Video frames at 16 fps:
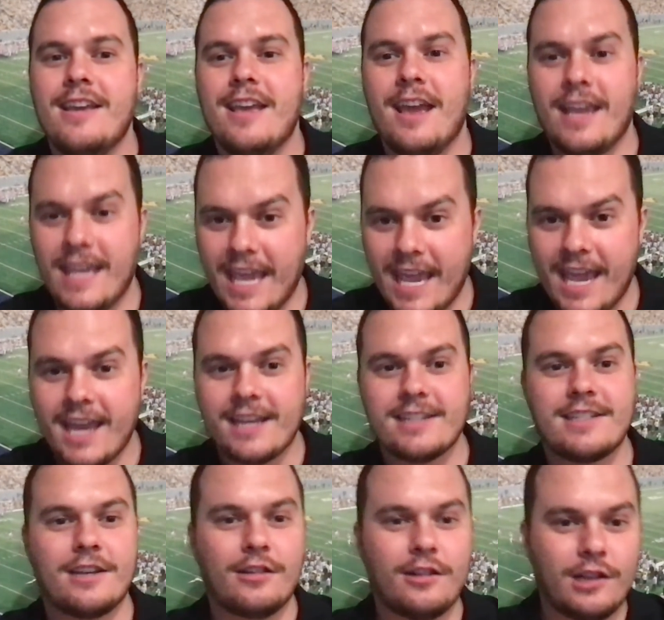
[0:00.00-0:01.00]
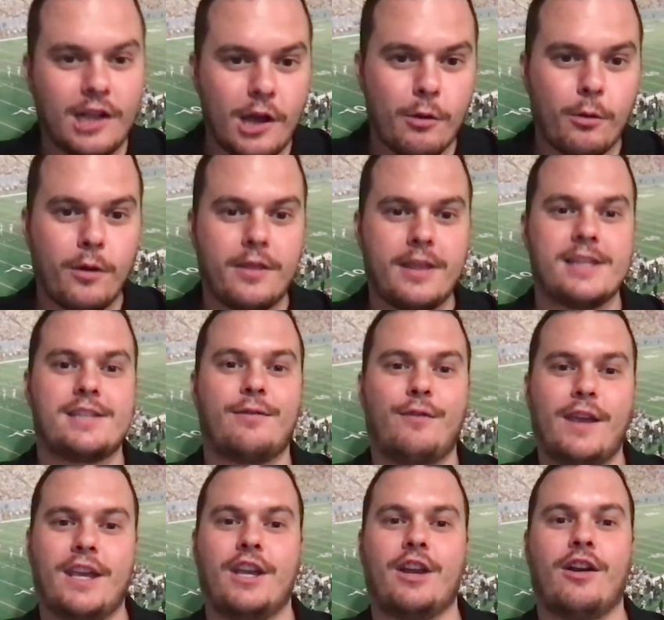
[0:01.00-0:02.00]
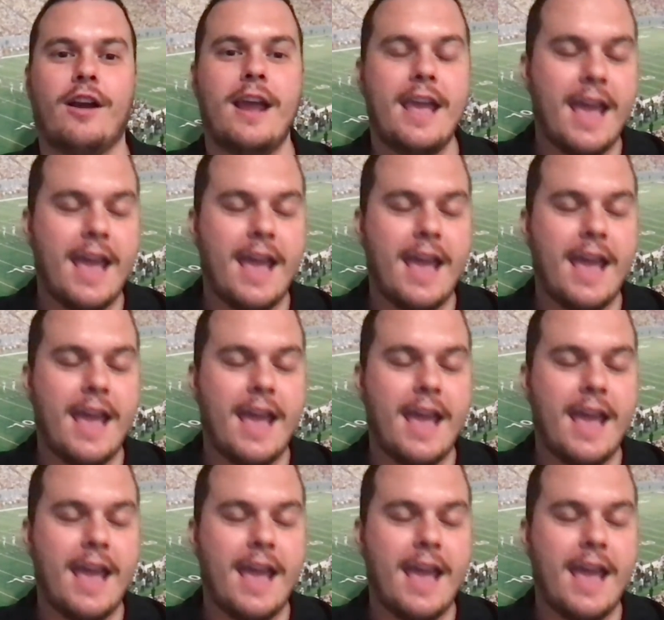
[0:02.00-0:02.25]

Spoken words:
again, to lower this figure